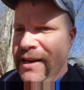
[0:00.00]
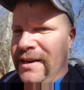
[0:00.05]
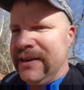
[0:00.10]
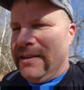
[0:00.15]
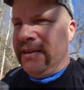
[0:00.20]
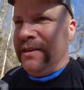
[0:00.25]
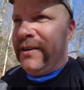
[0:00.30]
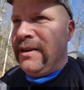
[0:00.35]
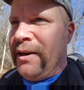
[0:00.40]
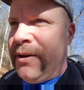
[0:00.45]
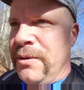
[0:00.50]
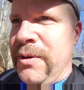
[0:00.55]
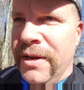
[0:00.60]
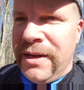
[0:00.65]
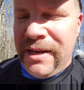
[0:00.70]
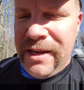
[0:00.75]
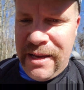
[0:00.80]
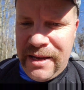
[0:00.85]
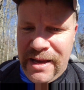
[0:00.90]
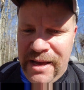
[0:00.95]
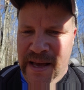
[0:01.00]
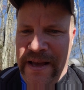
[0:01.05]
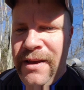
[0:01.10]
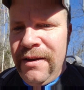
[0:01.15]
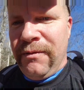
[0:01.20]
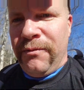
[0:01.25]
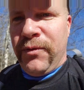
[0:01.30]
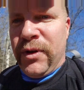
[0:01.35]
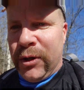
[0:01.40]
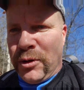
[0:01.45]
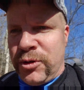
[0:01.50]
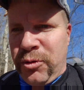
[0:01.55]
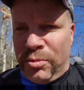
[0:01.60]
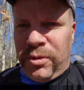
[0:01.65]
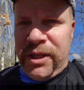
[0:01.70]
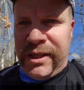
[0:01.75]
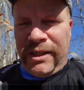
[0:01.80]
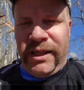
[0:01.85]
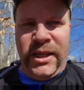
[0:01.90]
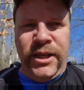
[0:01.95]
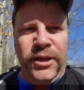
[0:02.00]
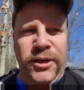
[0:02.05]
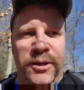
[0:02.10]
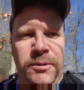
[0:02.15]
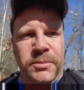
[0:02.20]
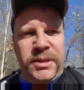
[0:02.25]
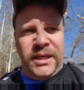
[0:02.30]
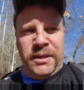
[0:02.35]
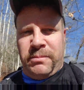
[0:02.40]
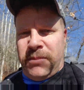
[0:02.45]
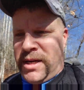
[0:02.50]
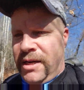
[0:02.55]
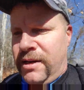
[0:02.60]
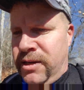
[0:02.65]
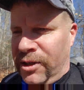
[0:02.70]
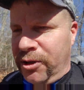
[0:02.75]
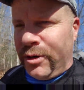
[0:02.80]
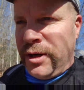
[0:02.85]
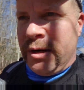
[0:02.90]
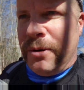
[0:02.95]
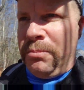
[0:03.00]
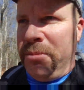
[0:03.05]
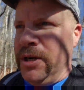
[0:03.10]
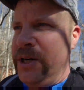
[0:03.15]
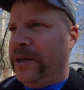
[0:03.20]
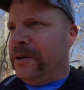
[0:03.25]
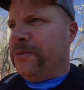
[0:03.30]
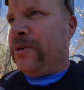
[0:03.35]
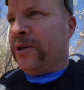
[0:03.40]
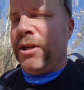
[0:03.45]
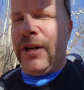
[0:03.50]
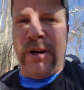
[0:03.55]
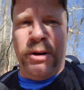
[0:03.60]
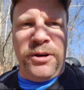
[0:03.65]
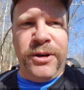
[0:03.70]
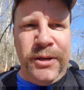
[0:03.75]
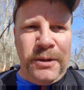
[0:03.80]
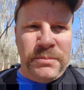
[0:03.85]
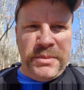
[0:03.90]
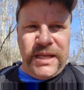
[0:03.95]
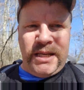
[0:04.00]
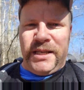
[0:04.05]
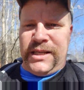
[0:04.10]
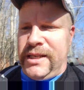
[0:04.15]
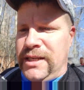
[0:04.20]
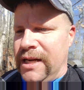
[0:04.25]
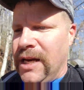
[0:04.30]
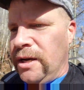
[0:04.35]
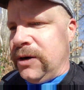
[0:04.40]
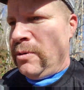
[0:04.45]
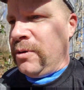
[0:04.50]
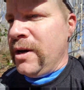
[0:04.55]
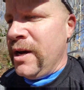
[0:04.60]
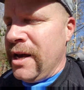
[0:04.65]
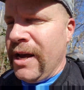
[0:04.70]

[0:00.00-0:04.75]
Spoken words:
You know, feels really good. Me and my trail buddy were talking a minute ago.